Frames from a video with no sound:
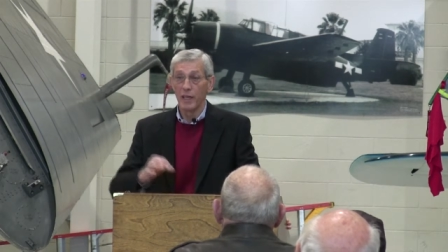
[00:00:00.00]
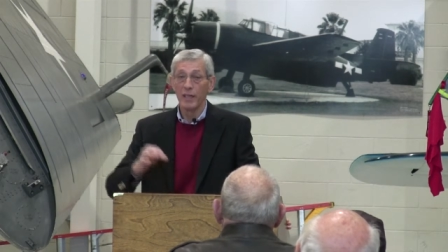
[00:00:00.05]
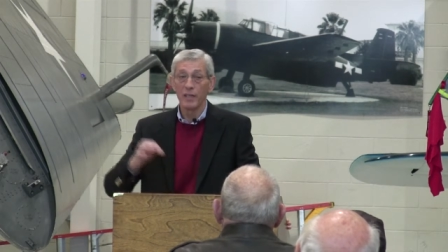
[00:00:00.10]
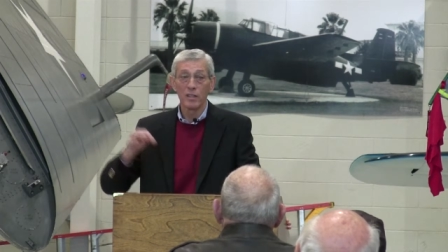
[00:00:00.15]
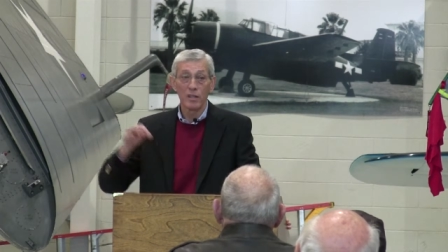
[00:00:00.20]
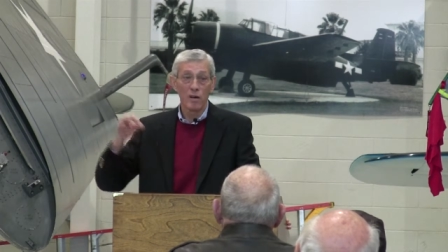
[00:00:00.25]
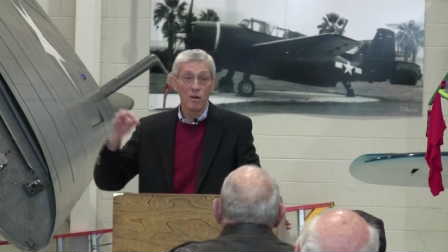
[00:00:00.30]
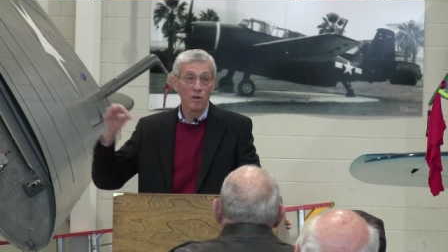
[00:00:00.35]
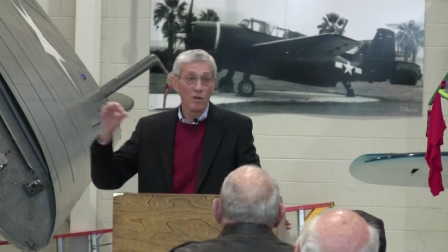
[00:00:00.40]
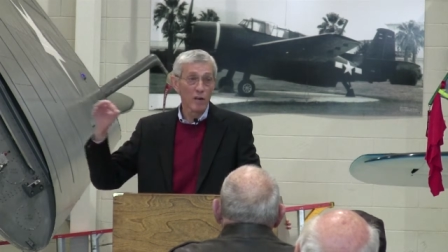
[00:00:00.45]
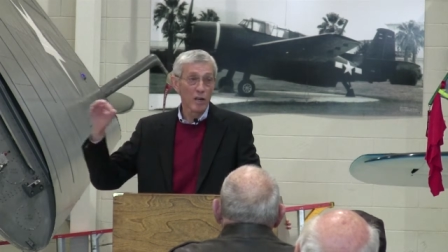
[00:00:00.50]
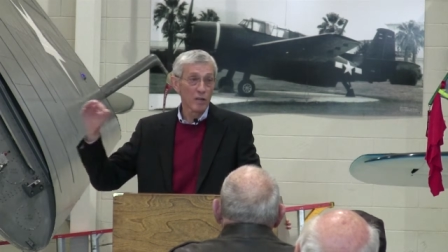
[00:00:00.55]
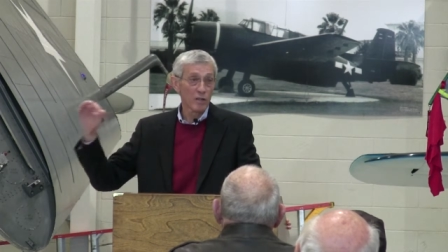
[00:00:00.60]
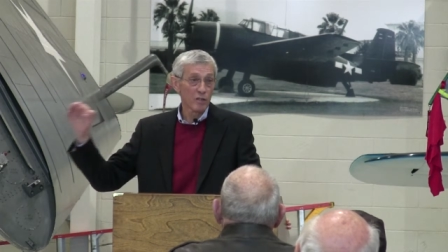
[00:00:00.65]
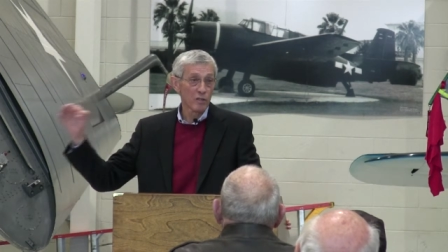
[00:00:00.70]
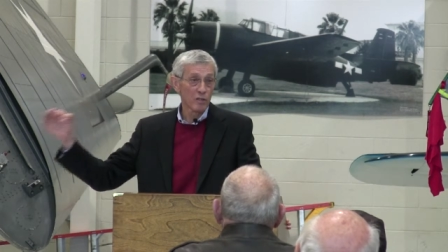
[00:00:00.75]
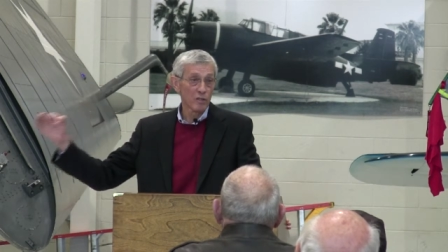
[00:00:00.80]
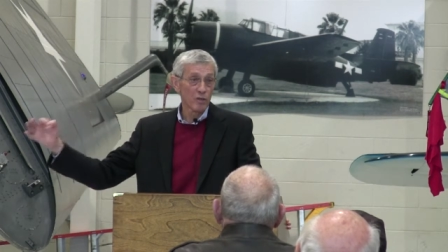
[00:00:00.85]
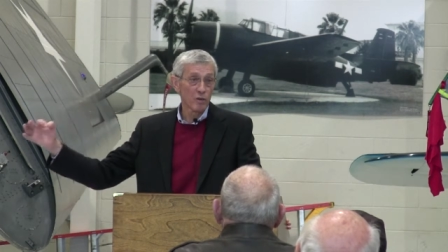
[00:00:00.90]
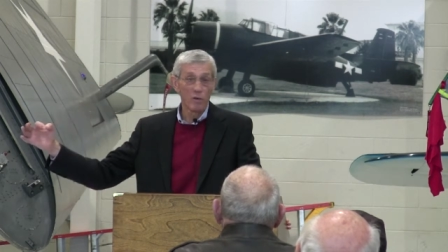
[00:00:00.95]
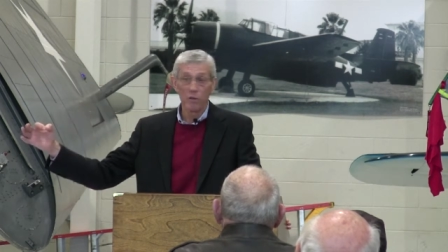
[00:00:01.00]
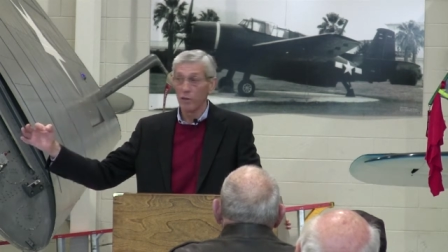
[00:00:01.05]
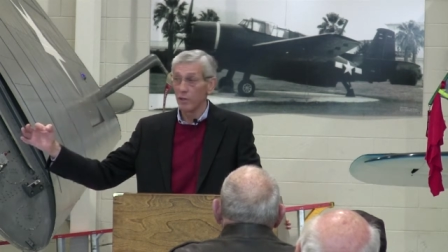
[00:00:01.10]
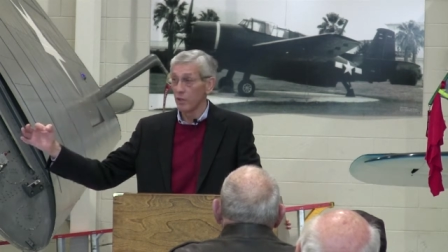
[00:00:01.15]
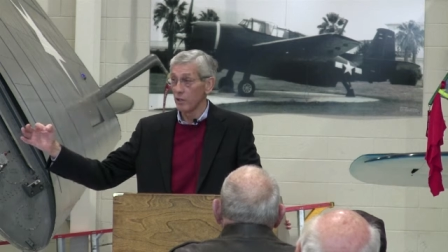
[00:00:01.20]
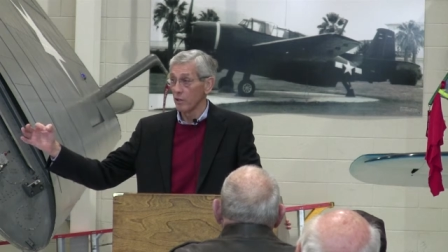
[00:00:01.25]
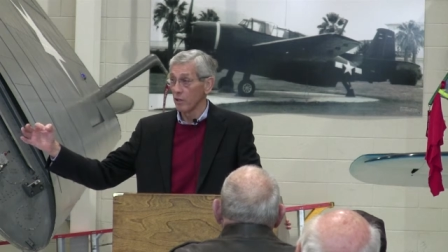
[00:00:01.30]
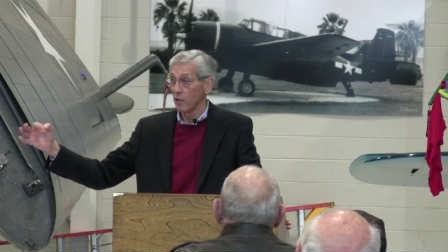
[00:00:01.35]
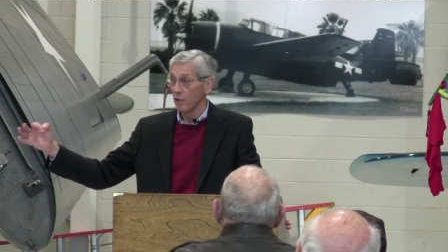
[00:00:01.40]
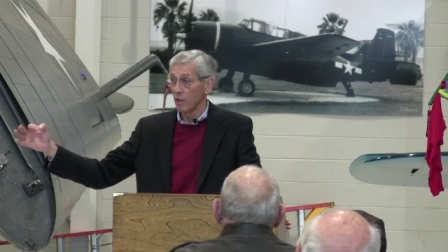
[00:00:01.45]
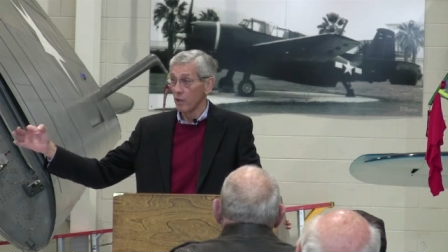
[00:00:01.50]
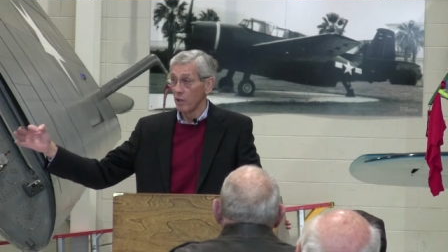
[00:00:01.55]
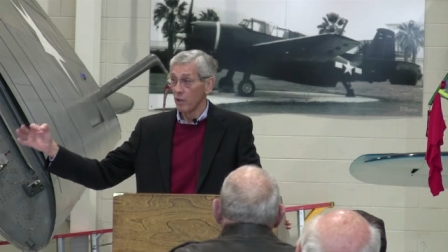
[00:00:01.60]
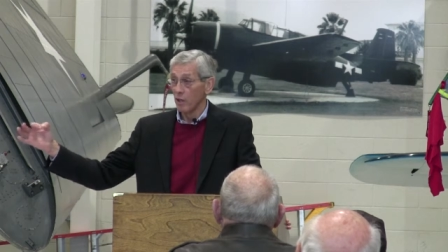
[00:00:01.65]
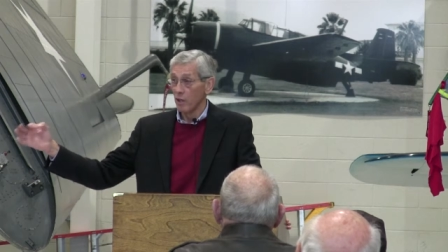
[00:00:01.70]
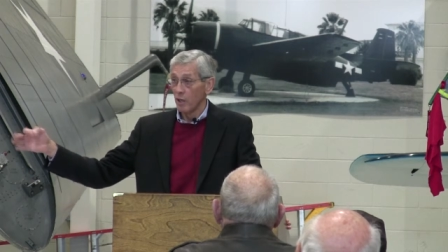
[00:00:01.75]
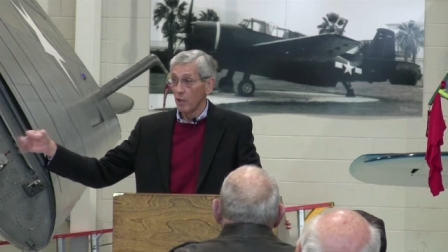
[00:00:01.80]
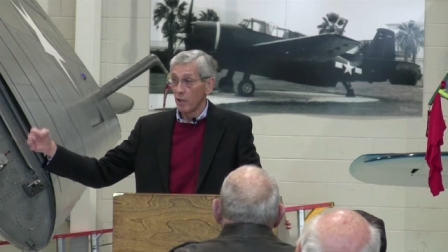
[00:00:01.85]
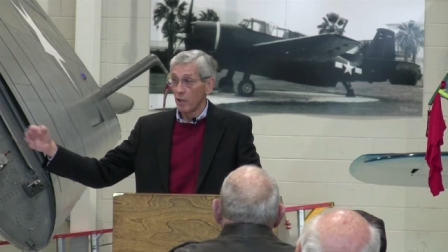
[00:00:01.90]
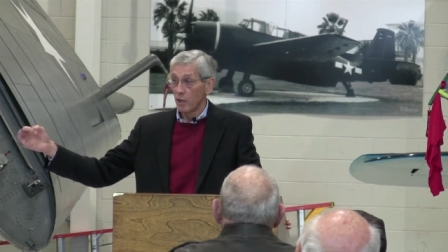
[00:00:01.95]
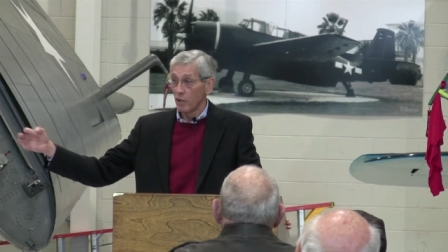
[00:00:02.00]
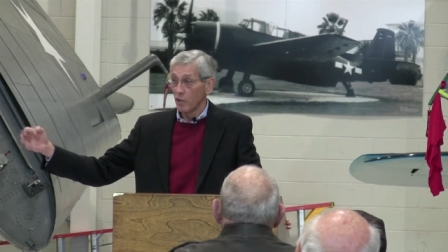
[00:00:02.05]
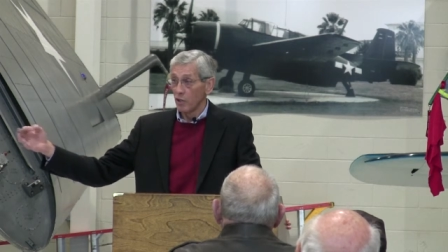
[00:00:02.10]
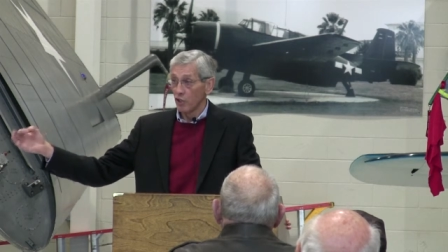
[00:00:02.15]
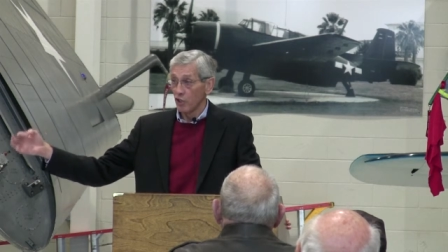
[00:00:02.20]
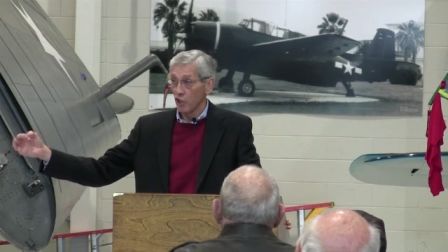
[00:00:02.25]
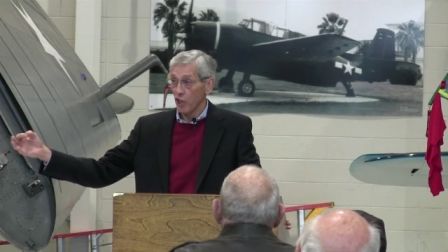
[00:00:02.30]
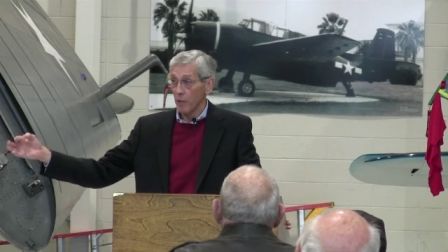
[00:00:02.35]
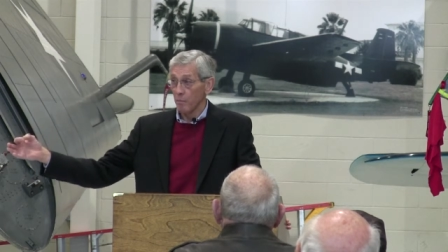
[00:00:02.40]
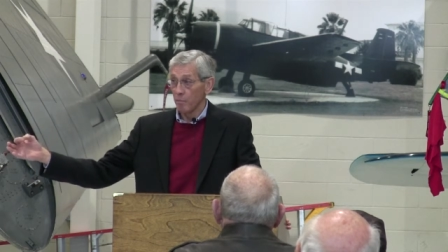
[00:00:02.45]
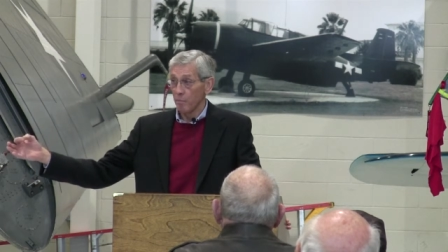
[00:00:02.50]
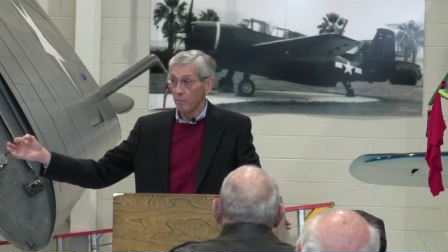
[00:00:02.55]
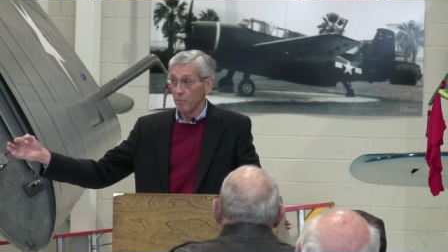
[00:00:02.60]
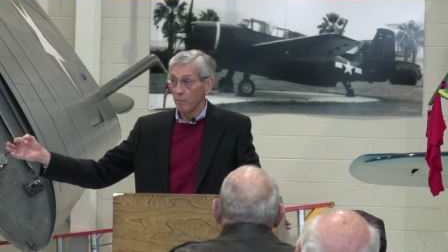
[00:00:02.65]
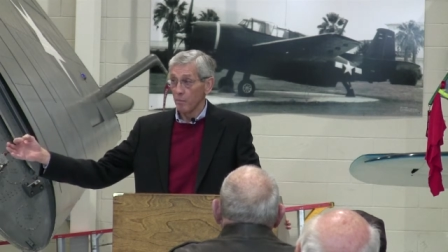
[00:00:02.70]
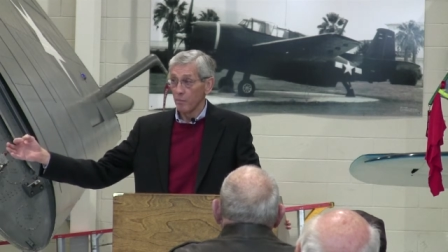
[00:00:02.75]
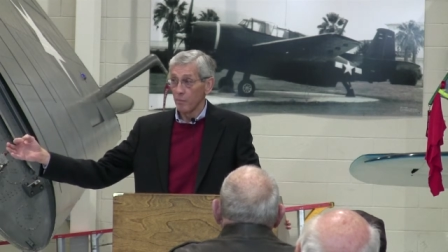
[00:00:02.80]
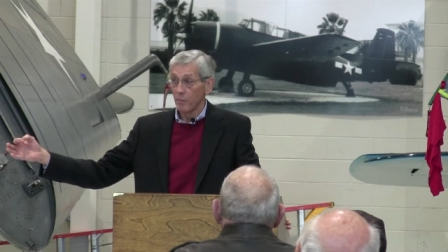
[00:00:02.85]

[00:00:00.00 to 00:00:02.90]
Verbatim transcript: and he had called our controlling ship,